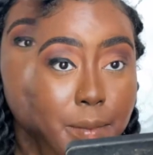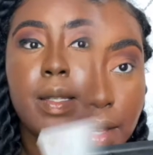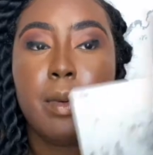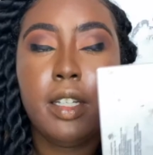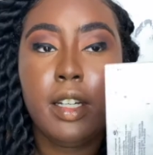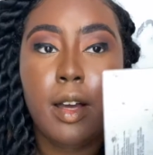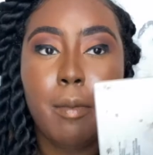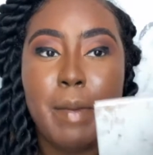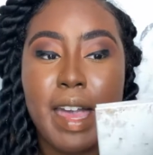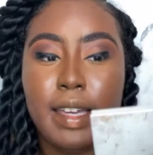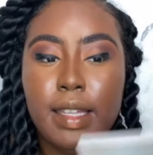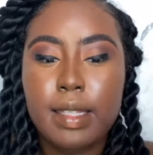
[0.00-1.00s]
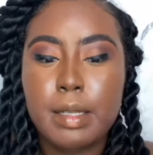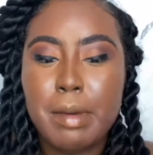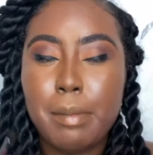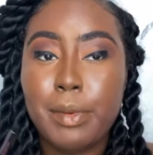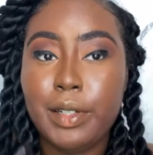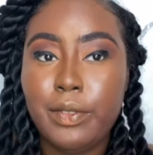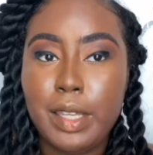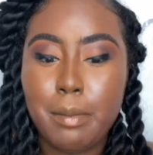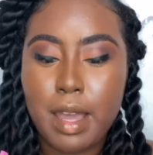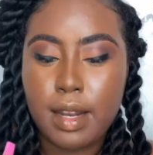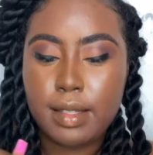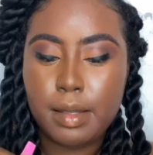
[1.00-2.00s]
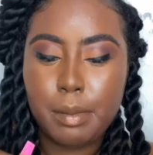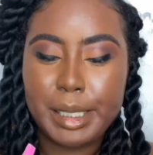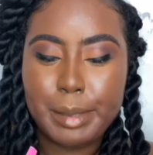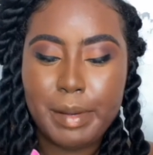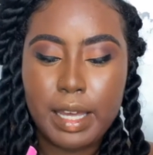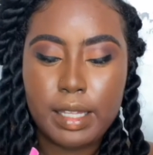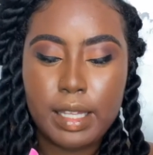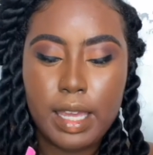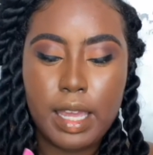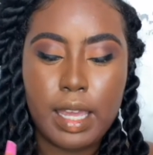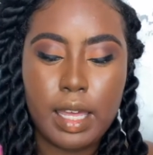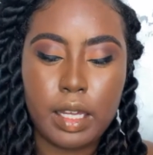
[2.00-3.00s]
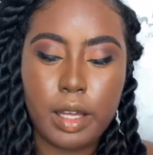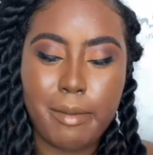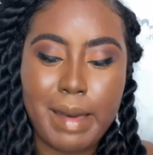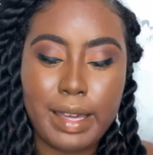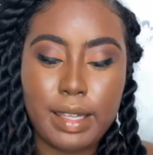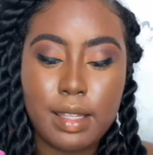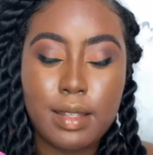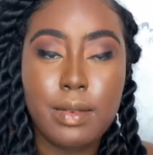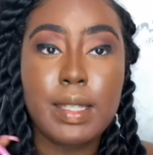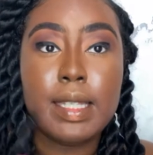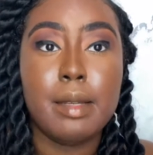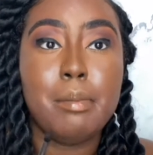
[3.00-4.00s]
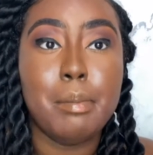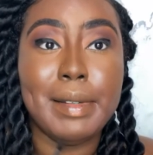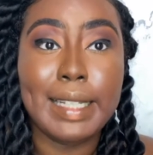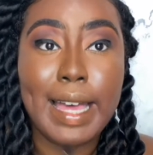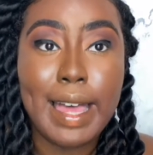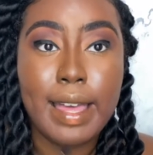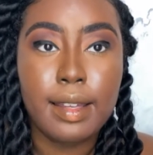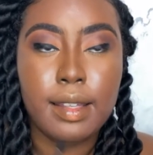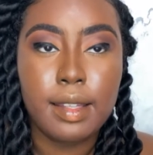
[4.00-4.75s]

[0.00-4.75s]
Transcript: So I'm gonna go back into my Morphe and Madison Beer palette and go back into some black,